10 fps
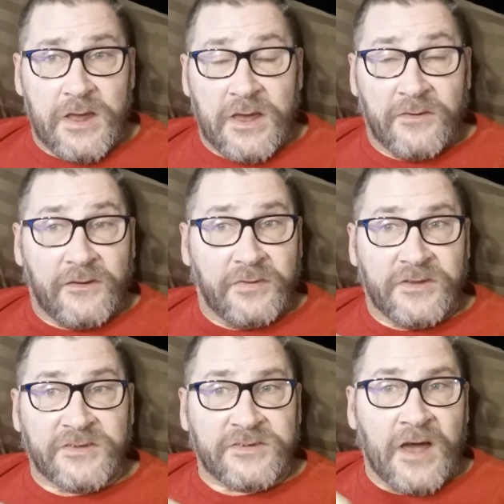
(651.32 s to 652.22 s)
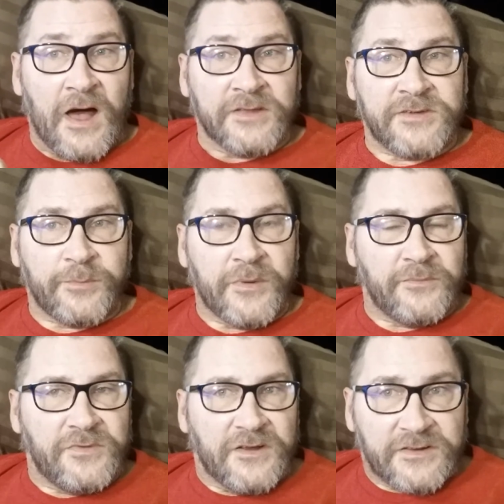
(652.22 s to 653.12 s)
This concept
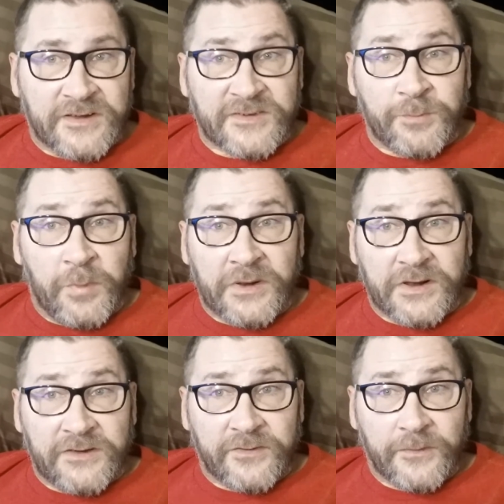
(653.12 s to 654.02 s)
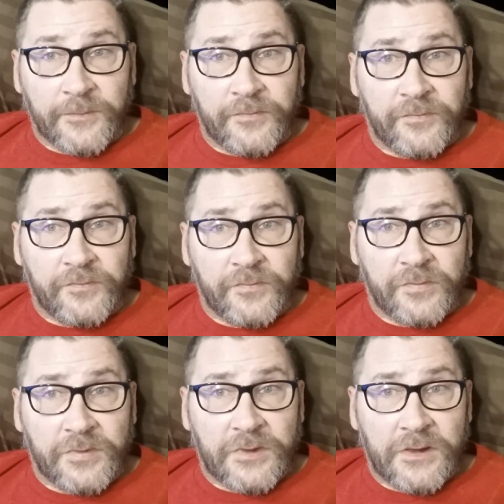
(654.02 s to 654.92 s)
of the disbeliever.
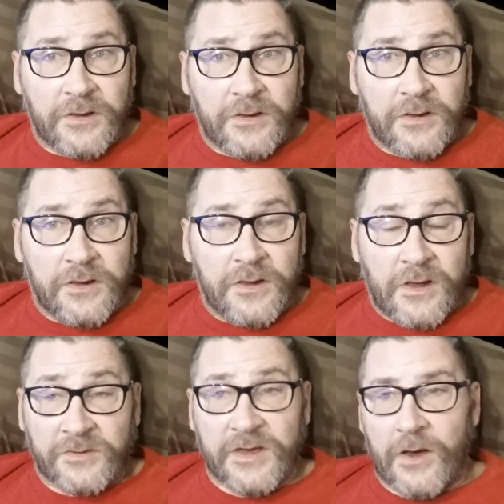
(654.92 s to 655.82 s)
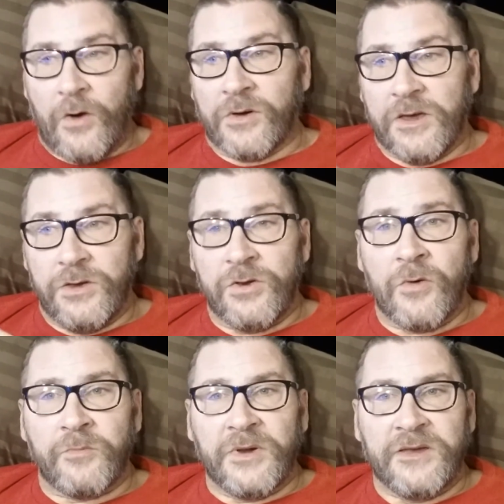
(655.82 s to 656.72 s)
It's like, okay, you
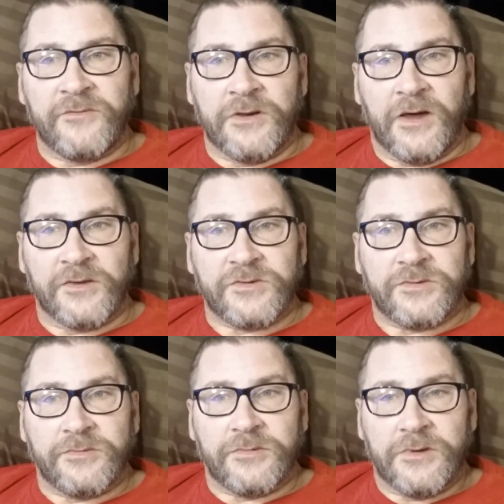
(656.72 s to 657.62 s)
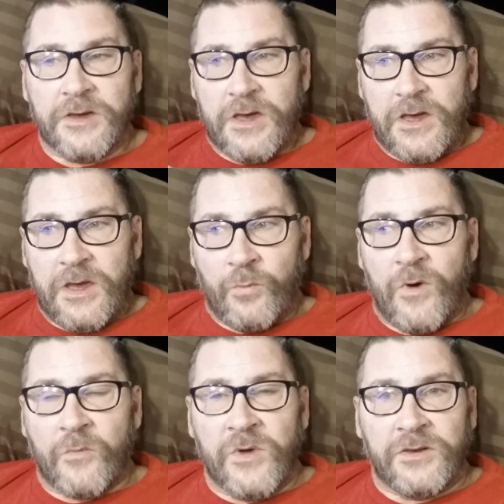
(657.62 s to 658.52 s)
don't believe in us and
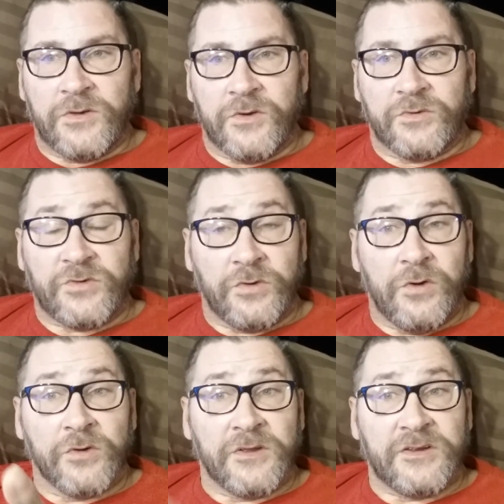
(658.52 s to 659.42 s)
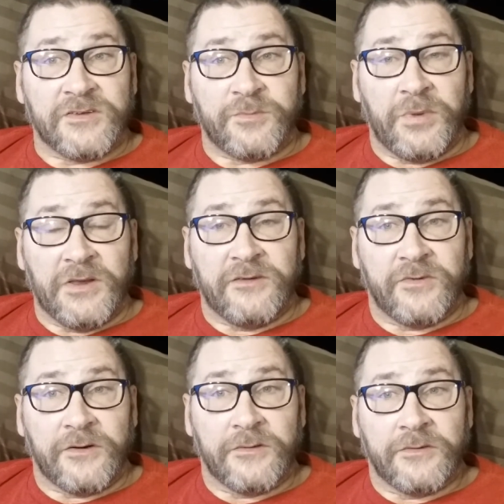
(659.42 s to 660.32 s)
what we do, so you're the
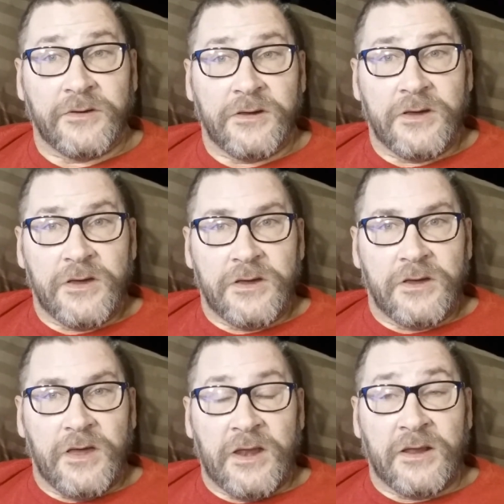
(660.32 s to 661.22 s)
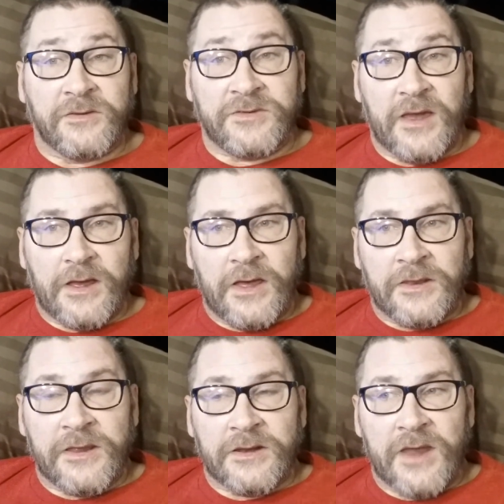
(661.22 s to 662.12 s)
disbeliever. And it's like,
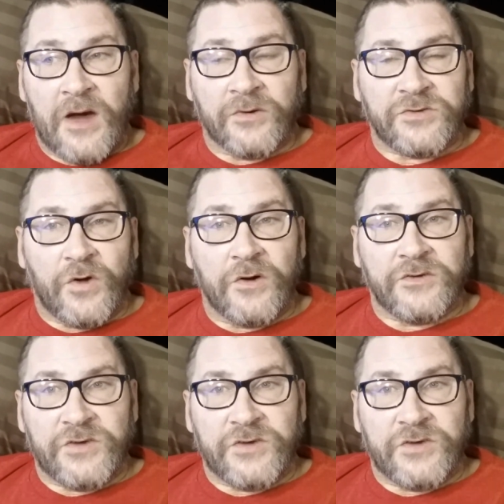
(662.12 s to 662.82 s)
and then now it's our